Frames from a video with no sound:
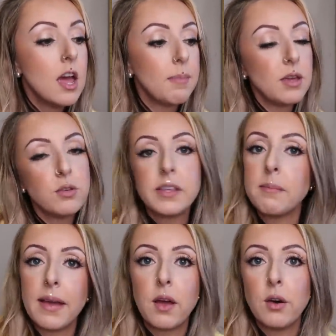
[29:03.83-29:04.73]
but
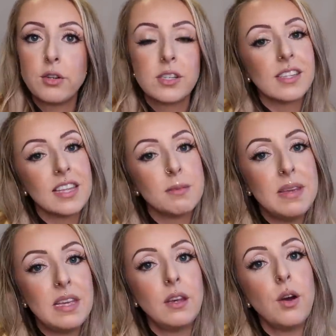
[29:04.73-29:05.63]
using my code just
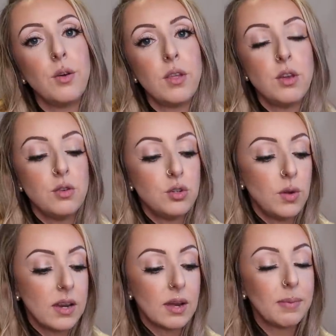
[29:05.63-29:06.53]
me know that you do
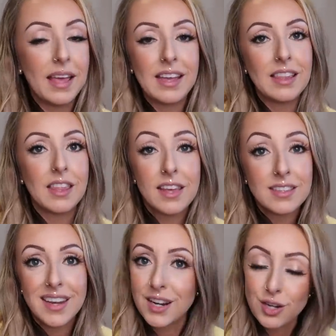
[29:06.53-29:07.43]
end up liking the
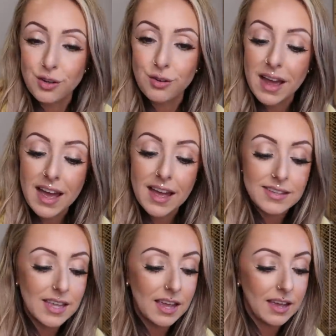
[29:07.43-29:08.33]
things that I show you
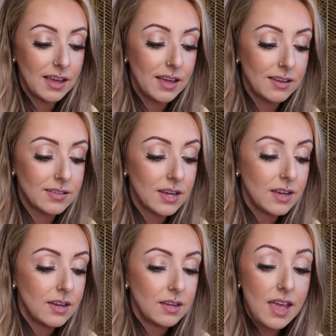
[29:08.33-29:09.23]
guys and
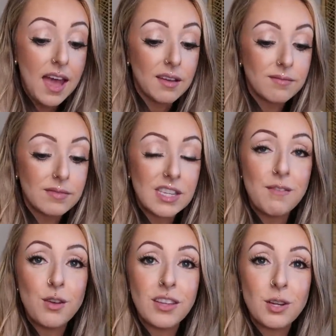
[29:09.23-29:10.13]
yeah,
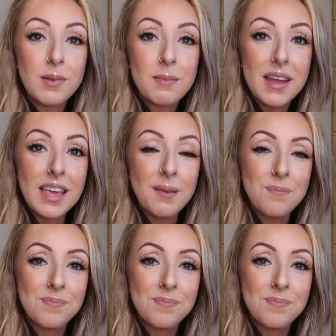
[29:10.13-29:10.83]
save you a little bit of money.